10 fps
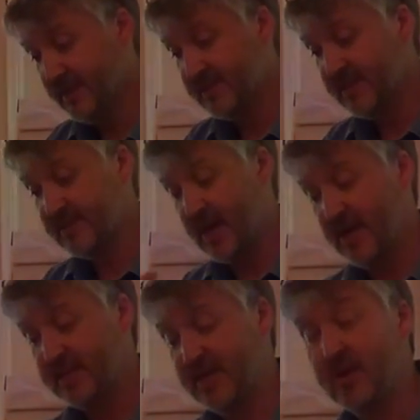is this
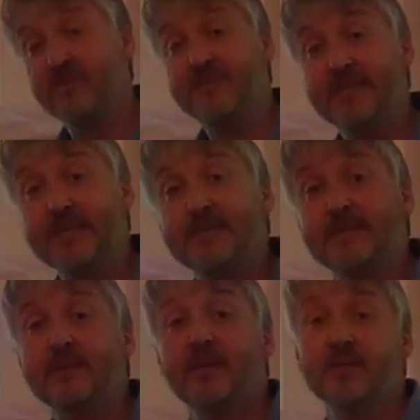idea of
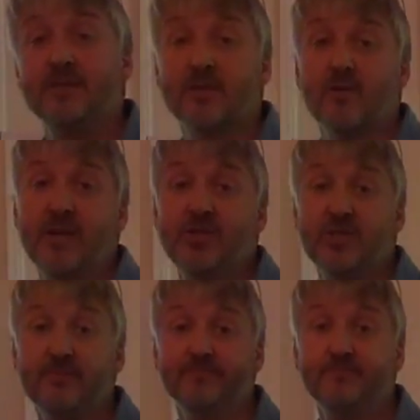
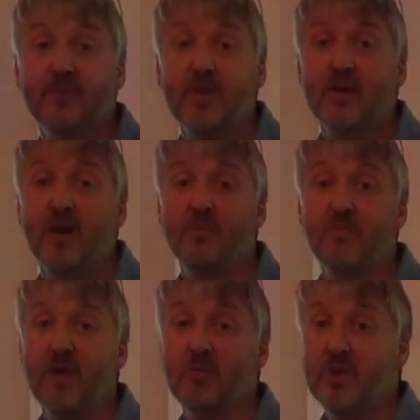disintegration.
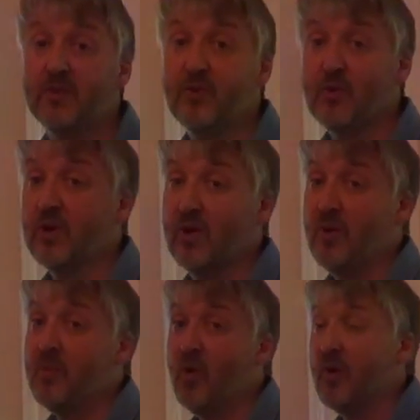And we'll talk a
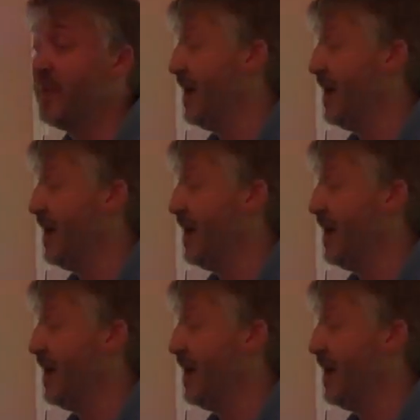lot more